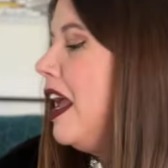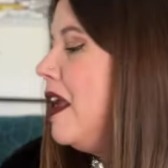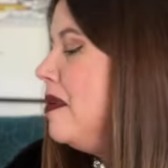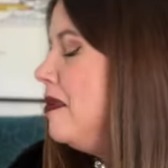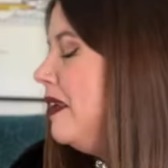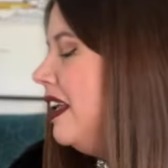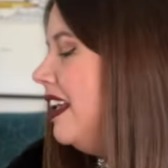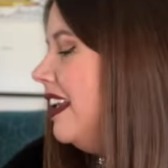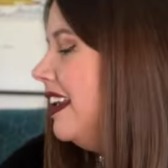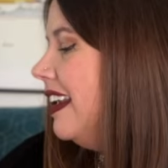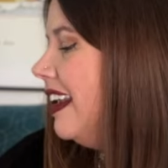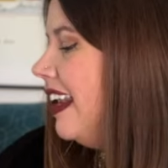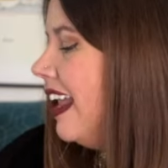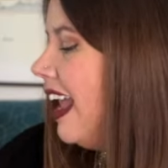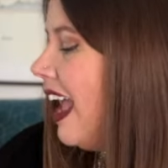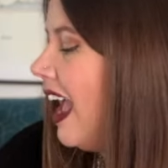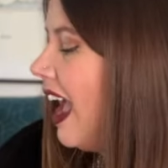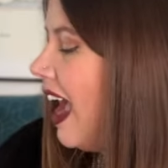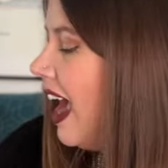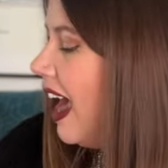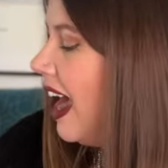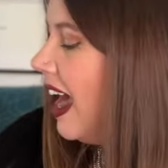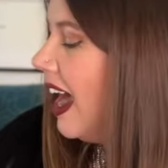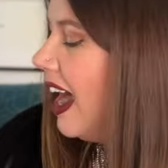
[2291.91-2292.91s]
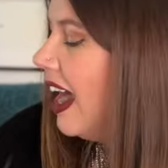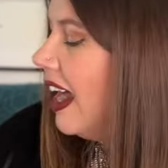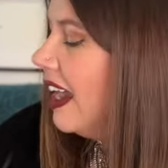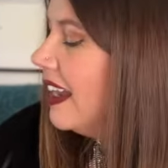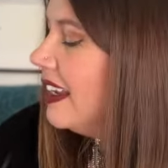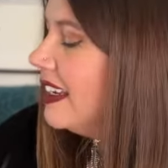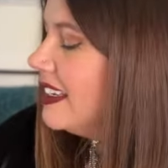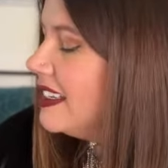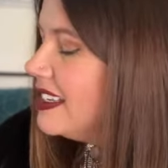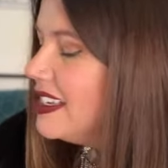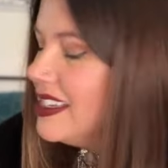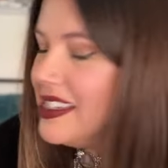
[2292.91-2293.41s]
I mean,
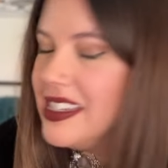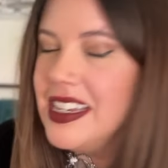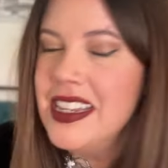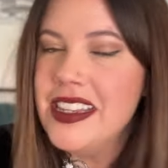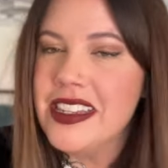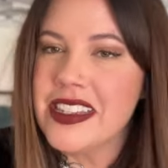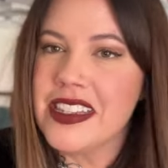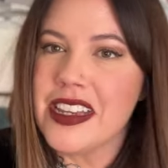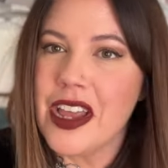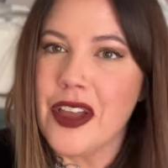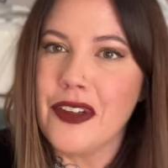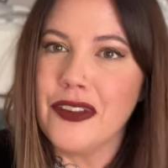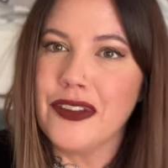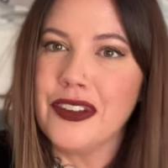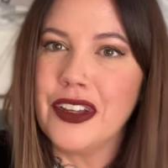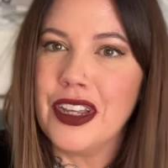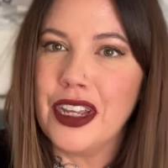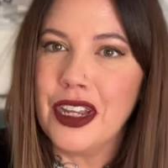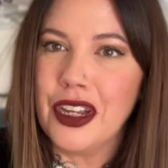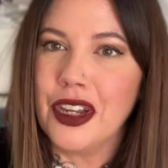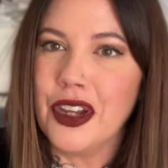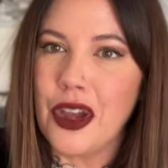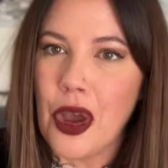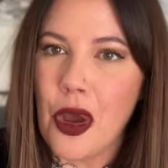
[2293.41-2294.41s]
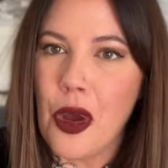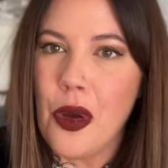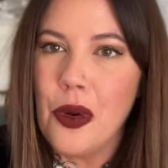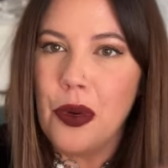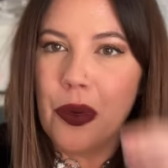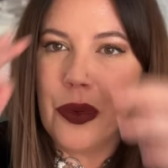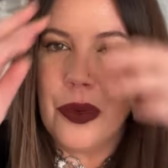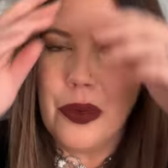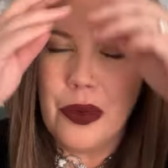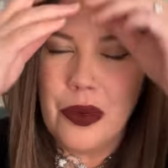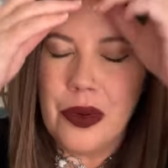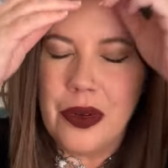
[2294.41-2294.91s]
Disney stuff can
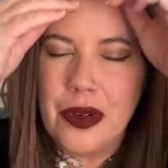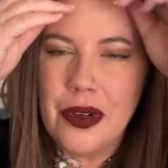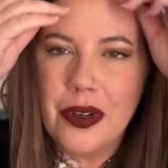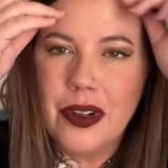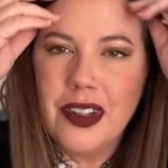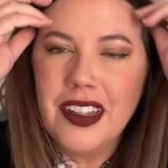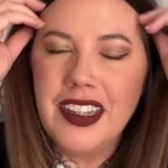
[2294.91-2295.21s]
go,